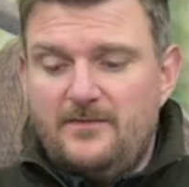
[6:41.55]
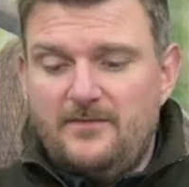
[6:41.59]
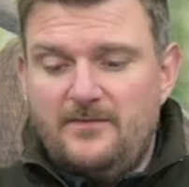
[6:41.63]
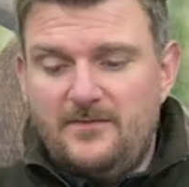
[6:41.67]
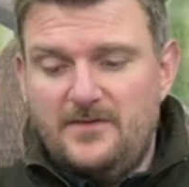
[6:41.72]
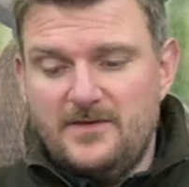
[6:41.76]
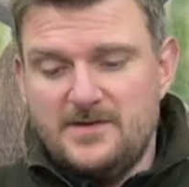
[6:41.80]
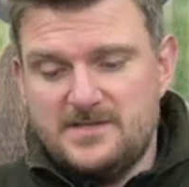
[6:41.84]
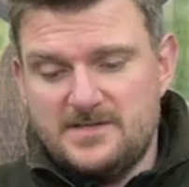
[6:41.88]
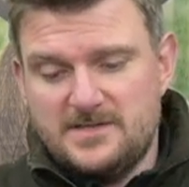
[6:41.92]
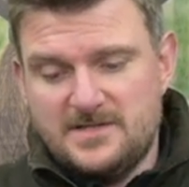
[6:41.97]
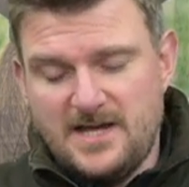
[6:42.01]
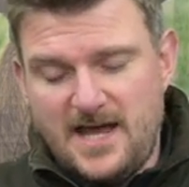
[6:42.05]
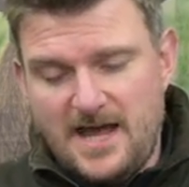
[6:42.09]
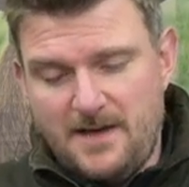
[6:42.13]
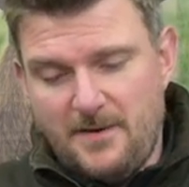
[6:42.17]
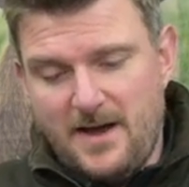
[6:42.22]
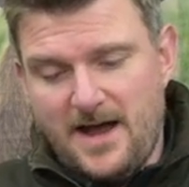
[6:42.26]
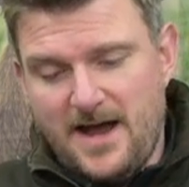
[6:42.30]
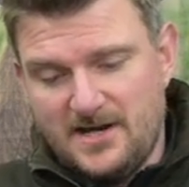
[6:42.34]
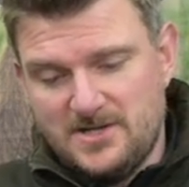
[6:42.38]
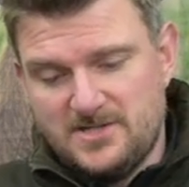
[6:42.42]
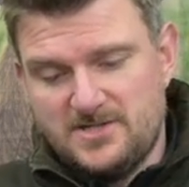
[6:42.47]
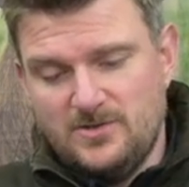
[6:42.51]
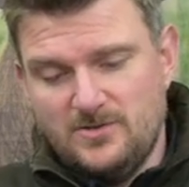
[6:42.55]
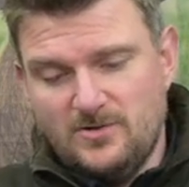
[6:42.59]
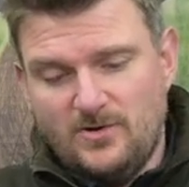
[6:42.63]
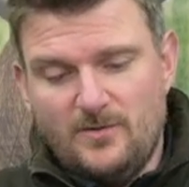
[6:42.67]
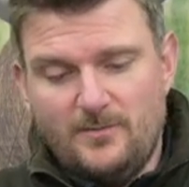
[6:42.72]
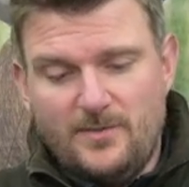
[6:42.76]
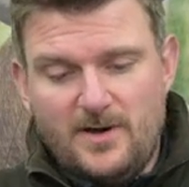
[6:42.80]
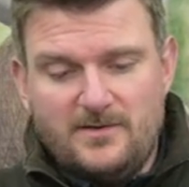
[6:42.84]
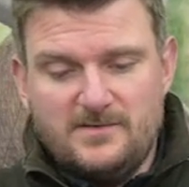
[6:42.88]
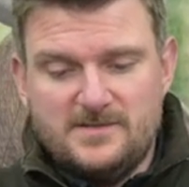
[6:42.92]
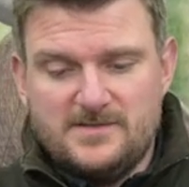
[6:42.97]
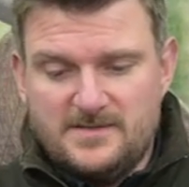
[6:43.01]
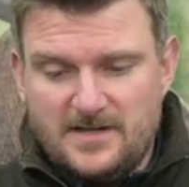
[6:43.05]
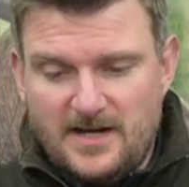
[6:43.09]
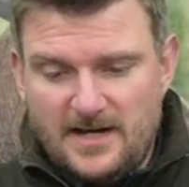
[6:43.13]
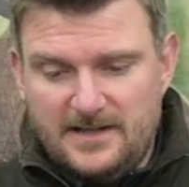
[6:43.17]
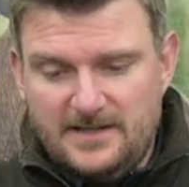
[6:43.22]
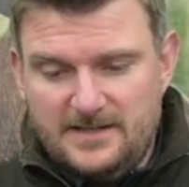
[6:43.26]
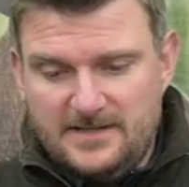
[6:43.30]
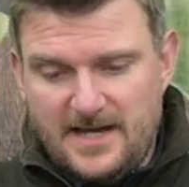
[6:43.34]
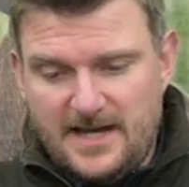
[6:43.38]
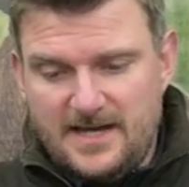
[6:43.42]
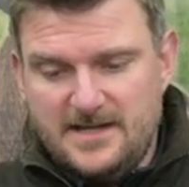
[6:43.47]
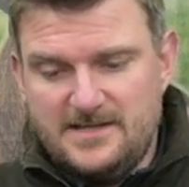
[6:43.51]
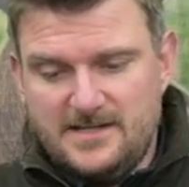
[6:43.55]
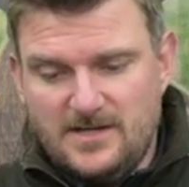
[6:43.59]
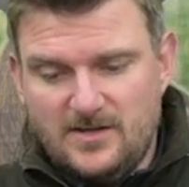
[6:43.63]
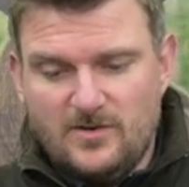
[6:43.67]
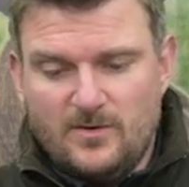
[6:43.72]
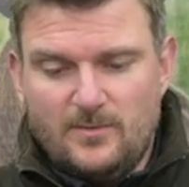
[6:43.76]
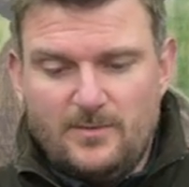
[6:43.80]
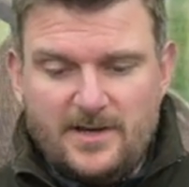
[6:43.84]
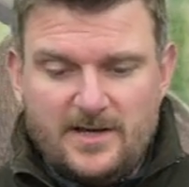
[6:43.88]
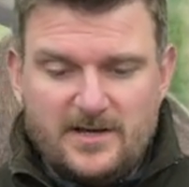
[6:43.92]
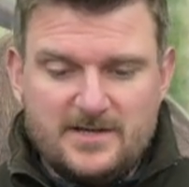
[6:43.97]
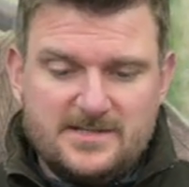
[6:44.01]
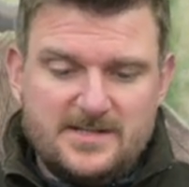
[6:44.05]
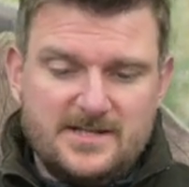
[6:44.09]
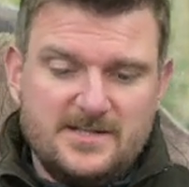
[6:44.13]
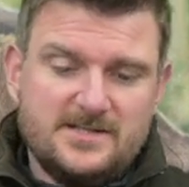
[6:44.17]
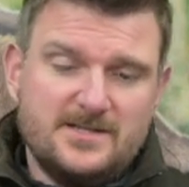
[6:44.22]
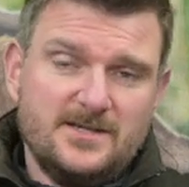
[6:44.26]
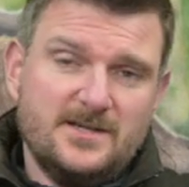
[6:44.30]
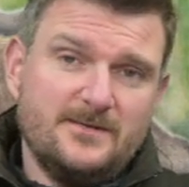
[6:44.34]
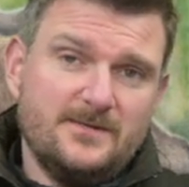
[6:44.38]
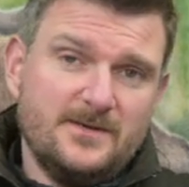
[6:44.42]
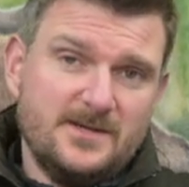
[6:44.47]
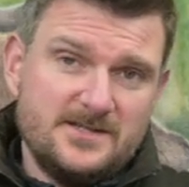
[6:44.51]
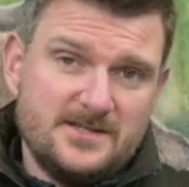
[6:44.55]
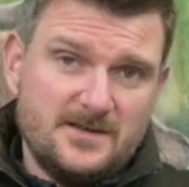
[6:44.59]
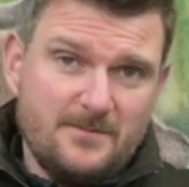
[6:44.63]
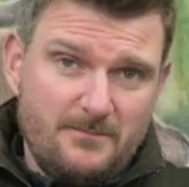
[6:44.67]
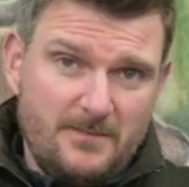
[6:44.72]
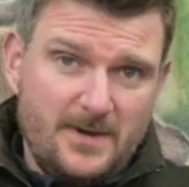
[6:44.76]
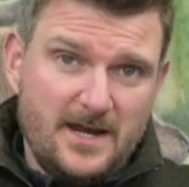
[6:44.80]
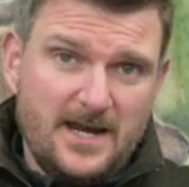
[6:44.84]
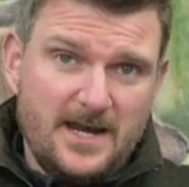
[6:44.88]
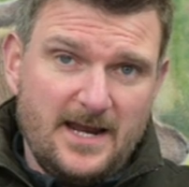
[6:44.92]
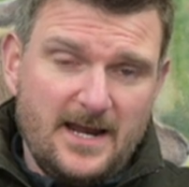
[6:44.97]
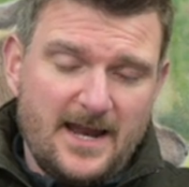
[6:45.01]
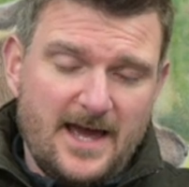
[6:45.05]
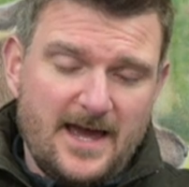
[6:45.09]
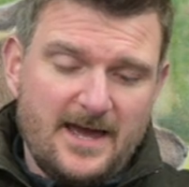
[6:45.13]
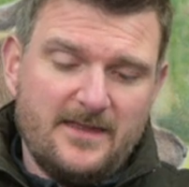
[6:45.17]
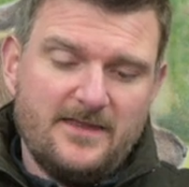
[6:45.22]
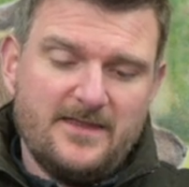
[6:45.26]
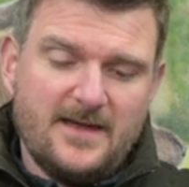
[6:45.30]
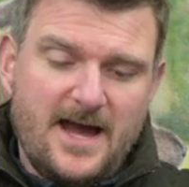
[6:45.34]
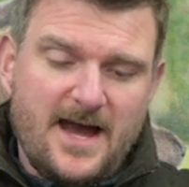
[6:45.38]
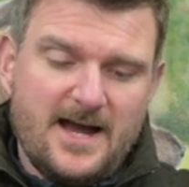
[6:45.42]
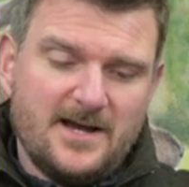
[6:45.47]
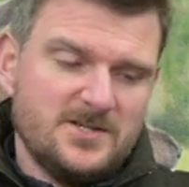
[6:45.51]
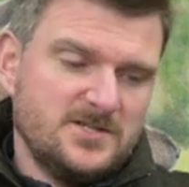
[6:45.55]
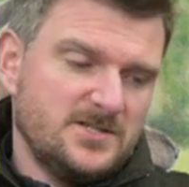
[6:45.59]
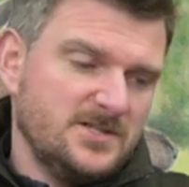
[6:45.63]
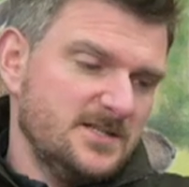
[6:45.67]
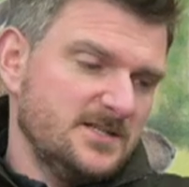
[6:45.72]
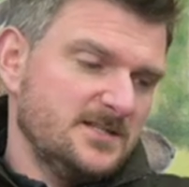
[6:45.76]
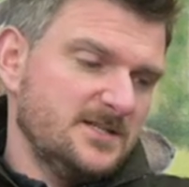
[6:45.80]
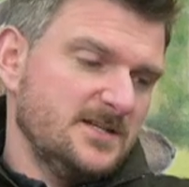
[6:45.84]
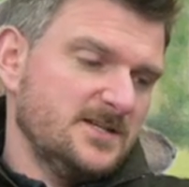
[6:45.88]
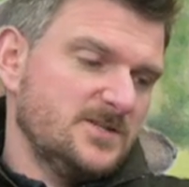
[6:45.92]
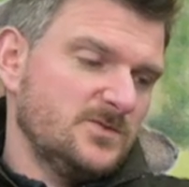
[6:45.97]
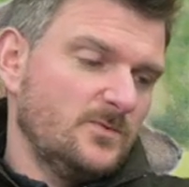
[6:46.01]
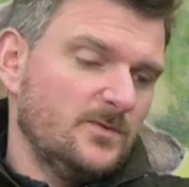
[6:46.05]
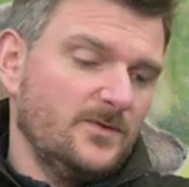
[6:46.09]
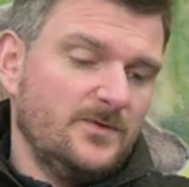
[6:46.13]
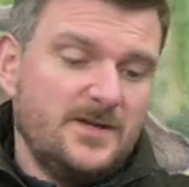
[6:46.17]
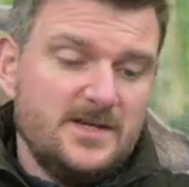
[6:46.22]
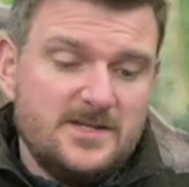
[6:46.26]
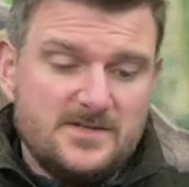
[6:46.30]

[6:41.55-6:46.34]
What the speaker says: the same action, almost identical, because it's the mini length action is this one.